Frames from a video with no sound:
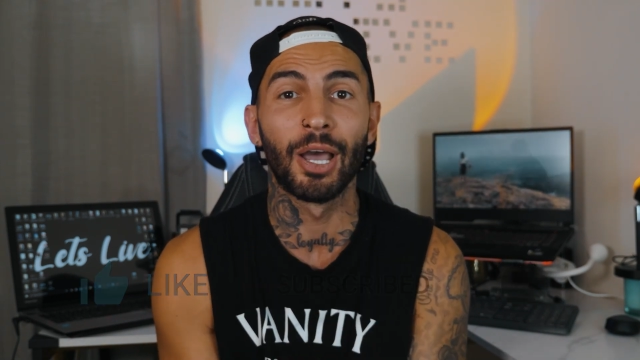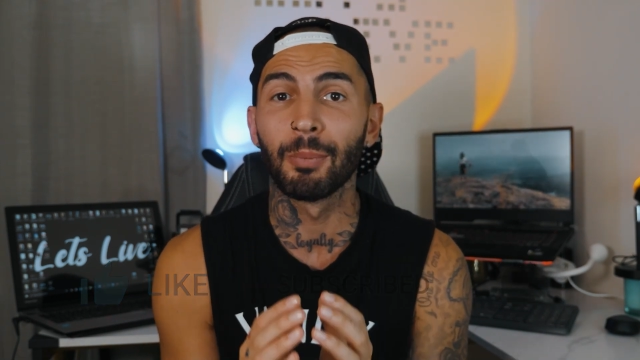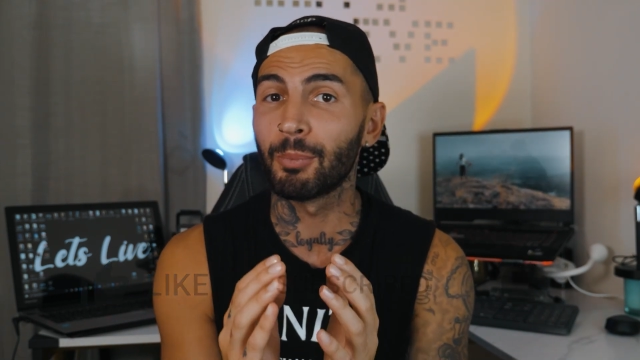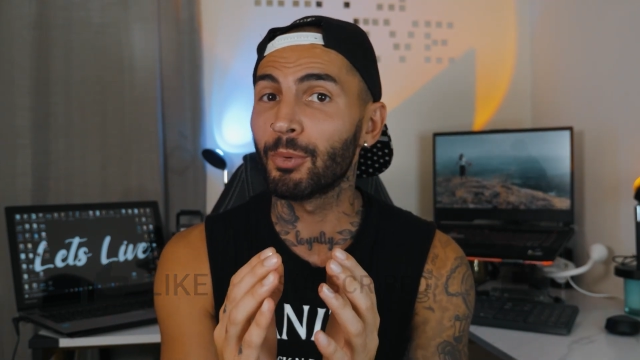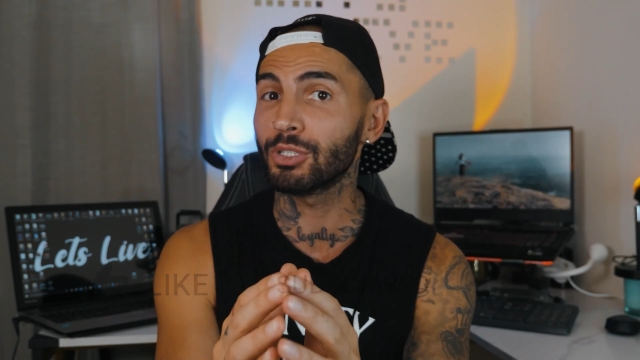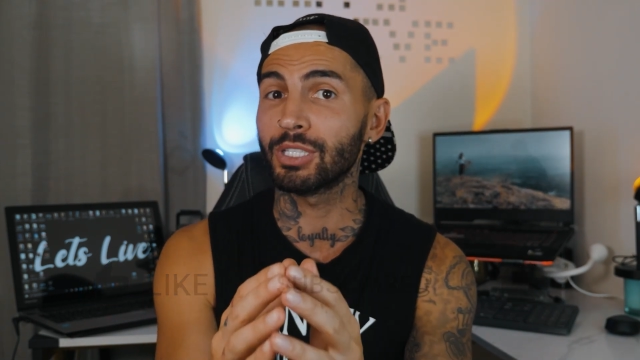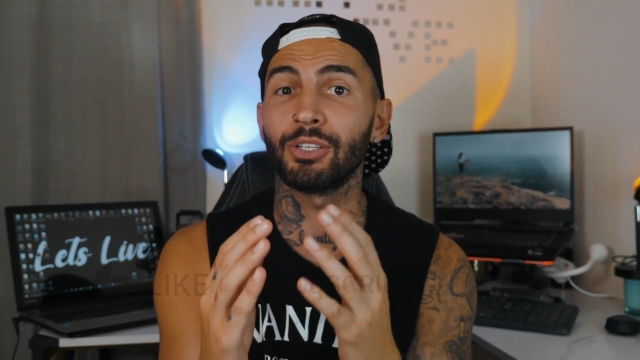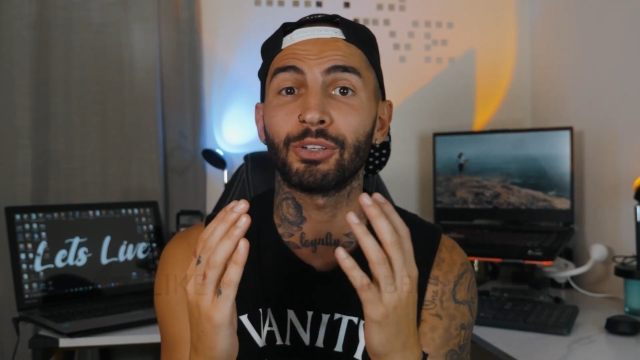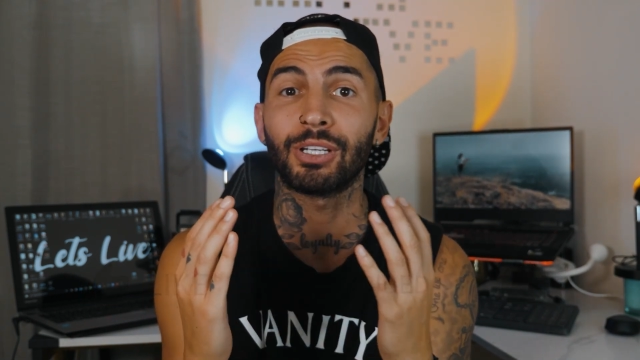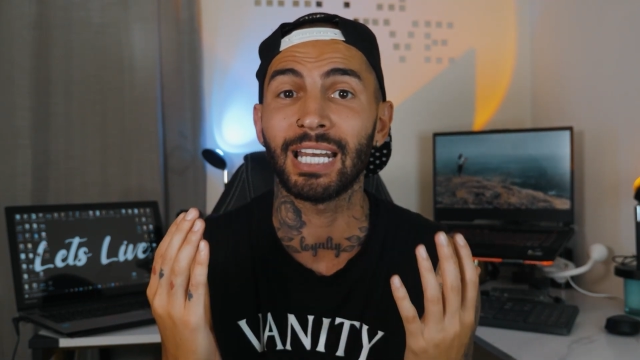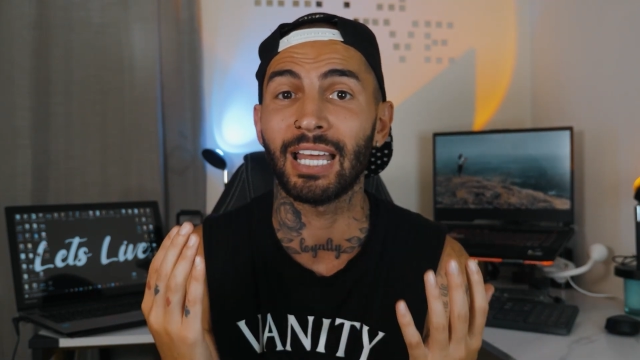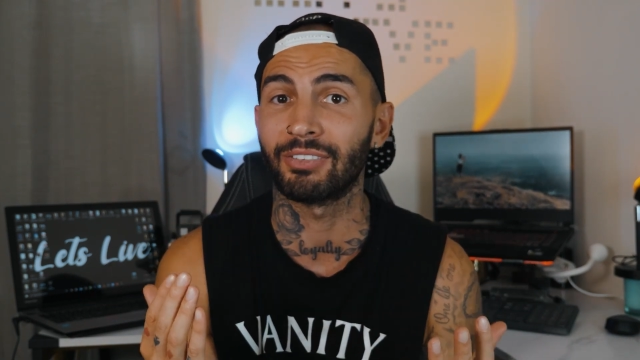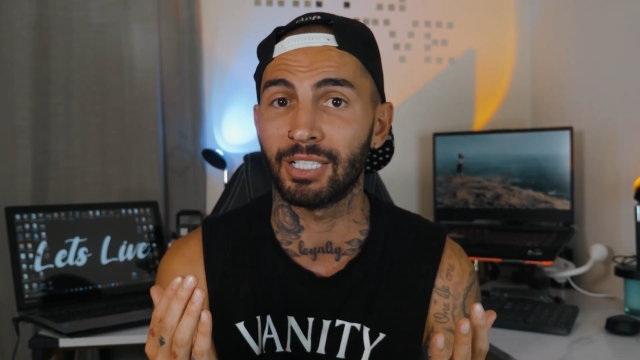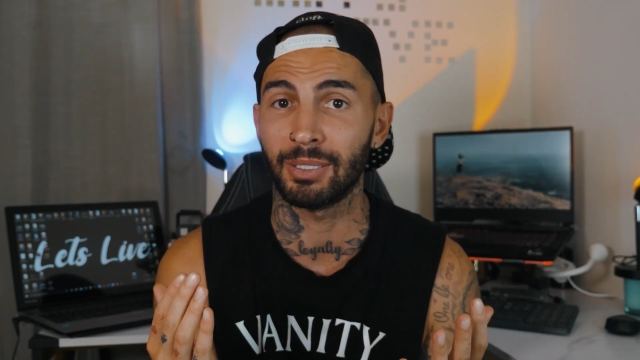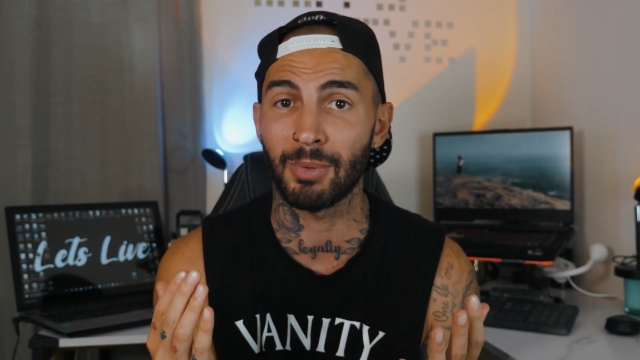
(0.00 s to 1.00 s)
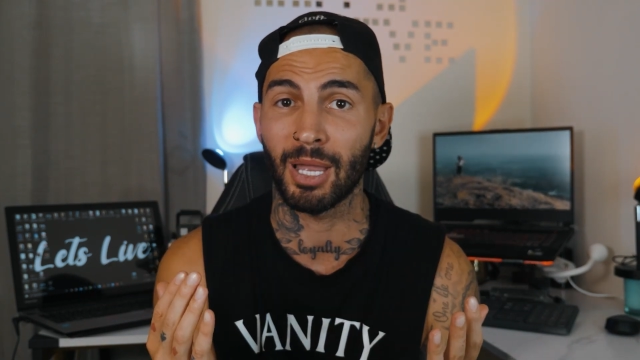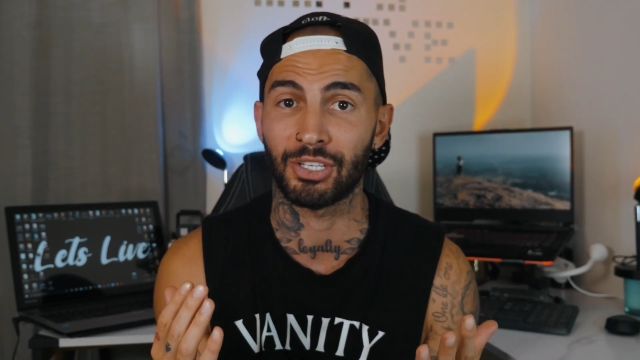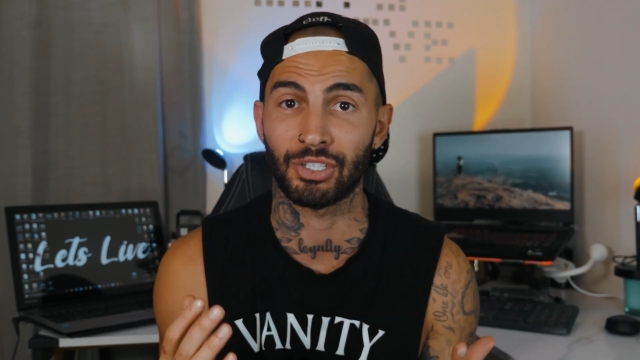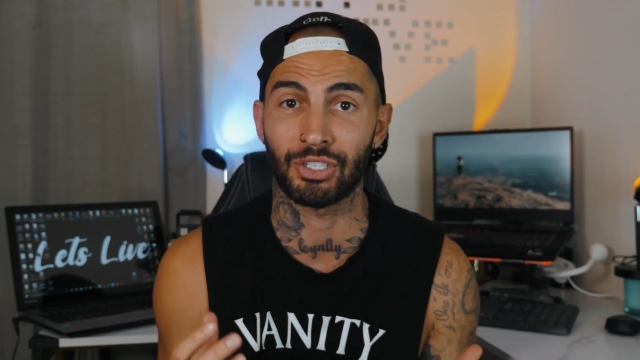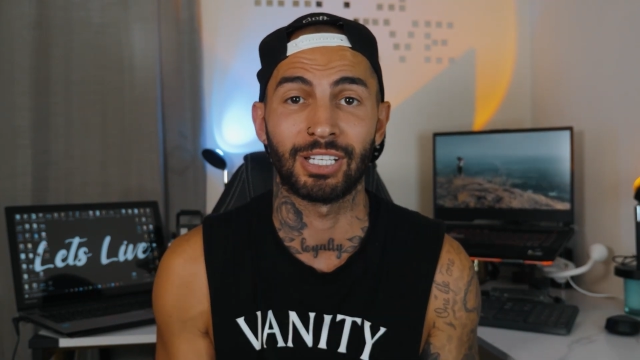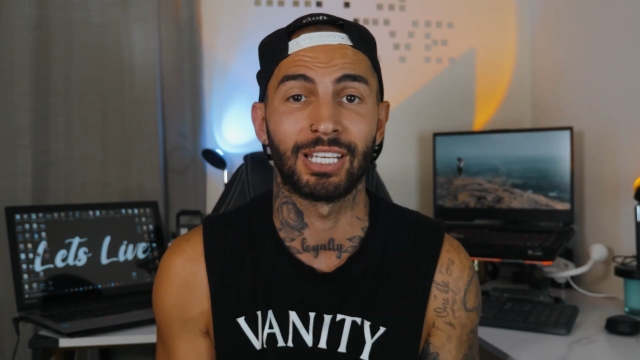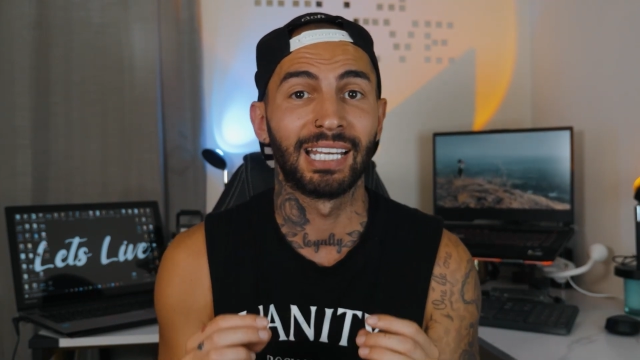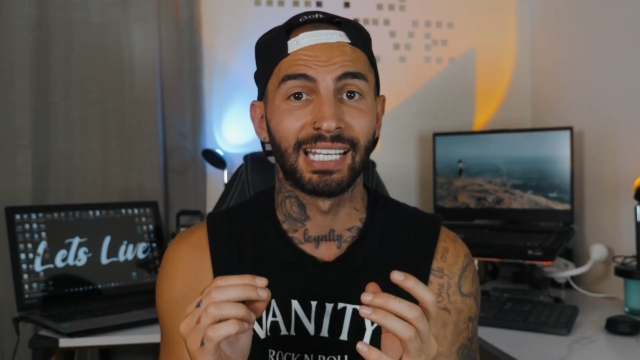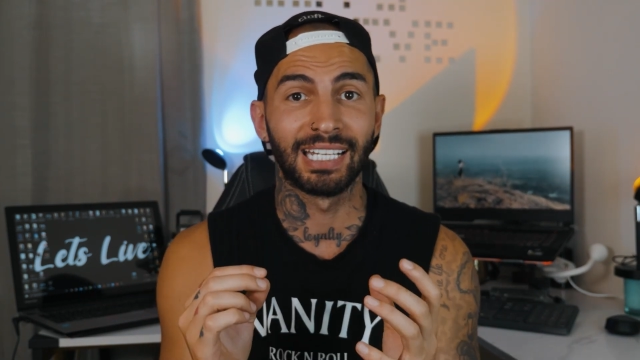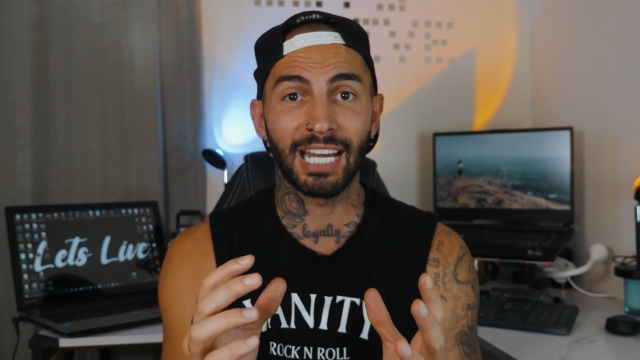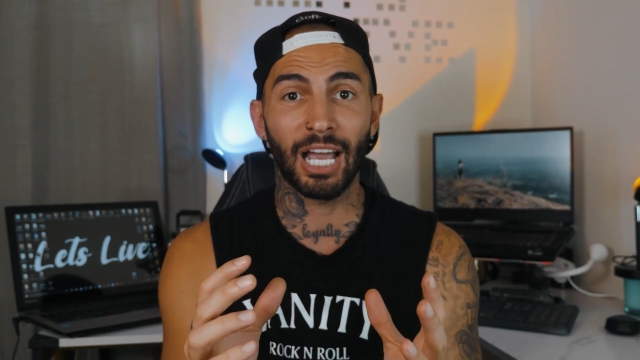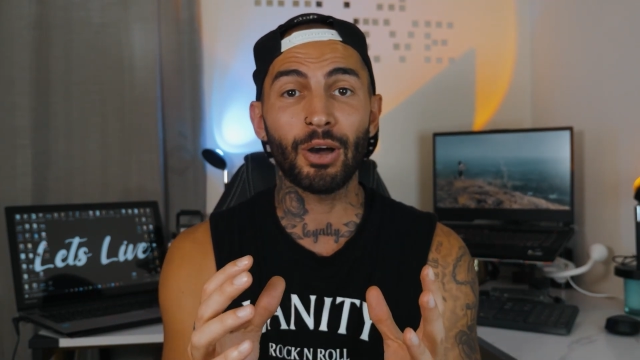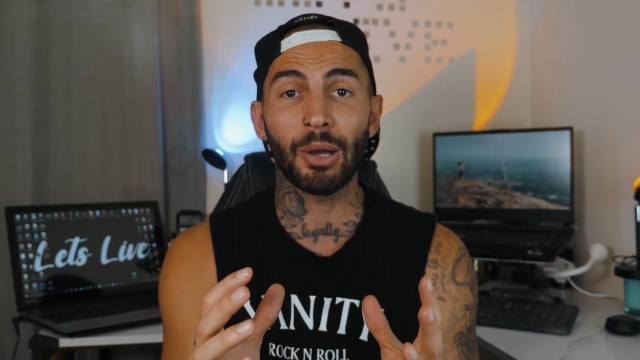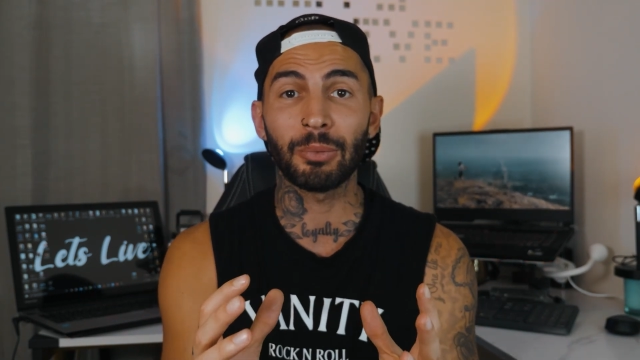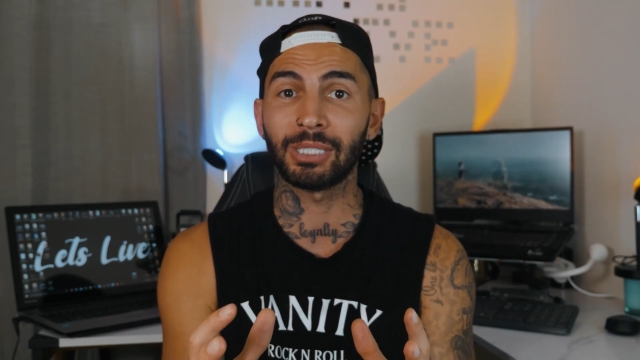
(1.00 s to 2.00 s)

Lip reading: more than you can ever imagine. Now I'm